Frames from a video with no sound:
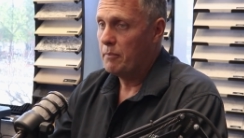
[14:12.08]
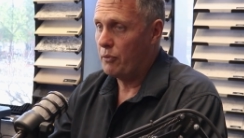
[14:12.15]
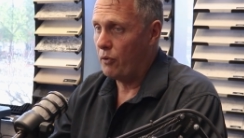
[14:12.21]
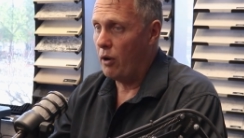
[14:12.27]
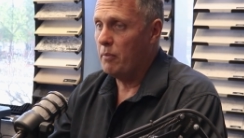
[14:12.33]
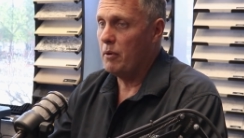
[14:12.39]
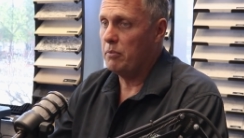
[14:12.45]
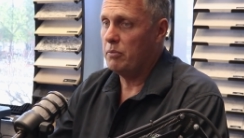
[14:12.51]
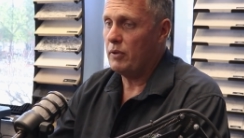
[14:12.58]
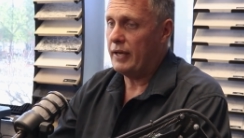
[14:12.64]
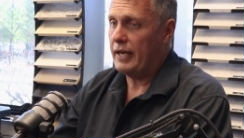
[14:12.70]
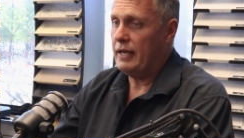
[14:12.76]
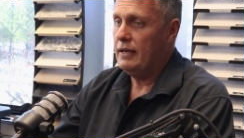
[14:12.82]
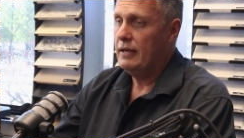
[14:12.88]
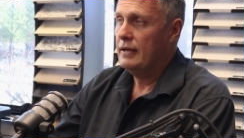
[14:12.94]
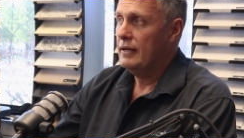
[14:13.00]

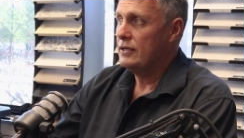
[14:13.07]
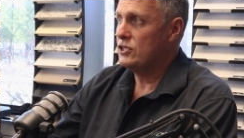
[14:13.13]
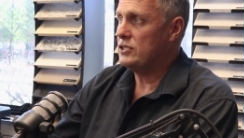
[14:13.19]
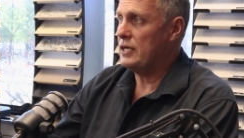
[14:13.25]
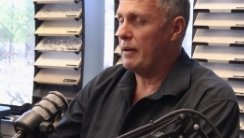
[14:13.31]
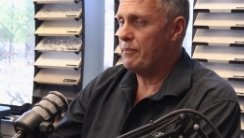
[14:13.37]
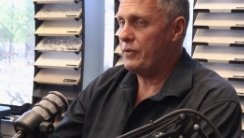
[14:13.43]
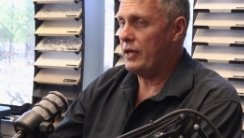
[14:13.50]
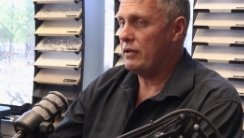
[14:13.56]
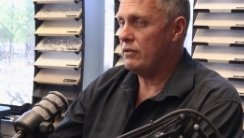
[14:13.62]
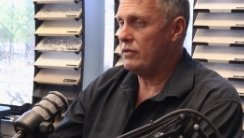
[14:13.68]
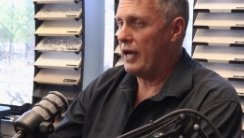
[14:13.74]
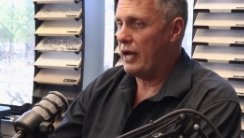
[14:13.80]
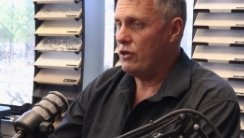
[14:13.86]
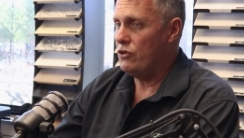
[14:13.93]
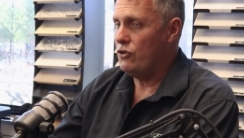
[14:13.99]
probably something
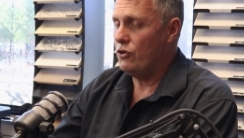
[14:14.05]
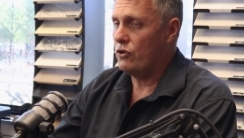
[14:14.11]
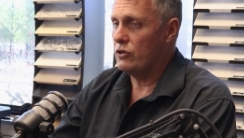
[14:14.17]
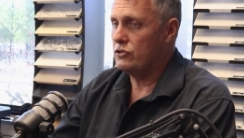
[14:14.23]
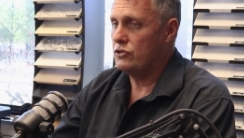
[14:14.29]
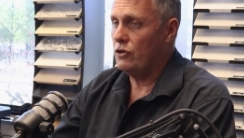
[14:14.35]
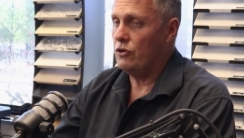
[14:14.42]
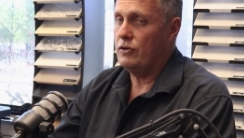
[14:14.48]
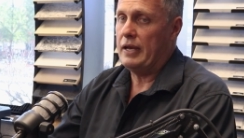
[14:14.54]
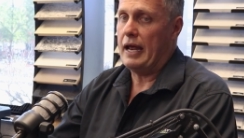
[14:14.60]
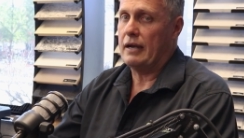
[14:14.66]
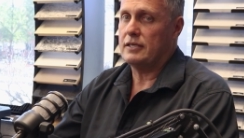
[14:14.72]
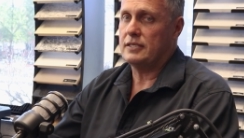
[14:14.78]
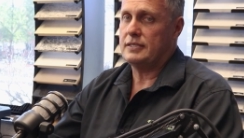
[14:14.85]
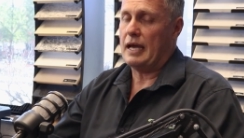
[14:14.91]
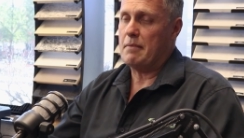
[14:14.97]
that you could do.
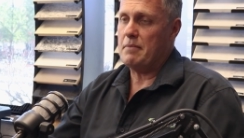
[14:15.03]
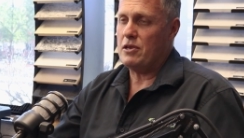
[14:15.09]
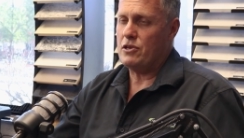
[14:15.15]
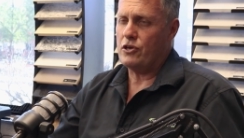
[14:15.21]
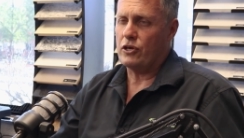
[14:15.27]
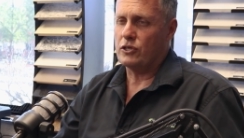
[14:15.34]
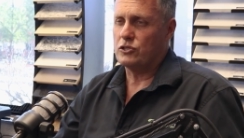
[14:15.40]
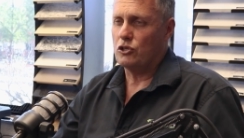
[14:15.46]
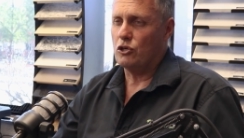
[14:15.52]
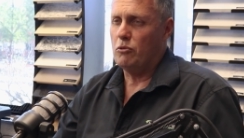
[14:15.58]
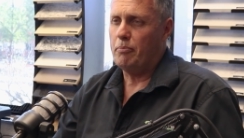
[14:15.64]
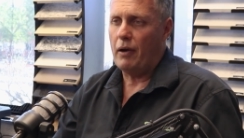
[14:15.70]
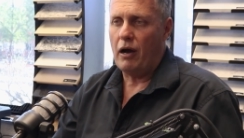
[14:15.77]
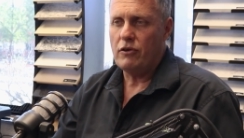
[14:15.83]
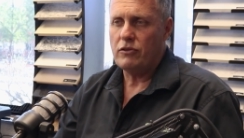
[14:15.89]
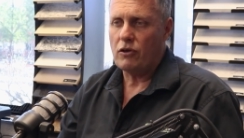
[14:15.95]
Now, does that mean you could do
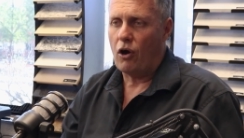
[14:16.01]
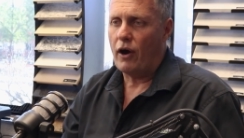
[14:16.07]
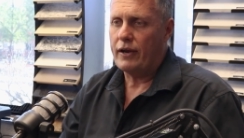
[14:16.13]
both?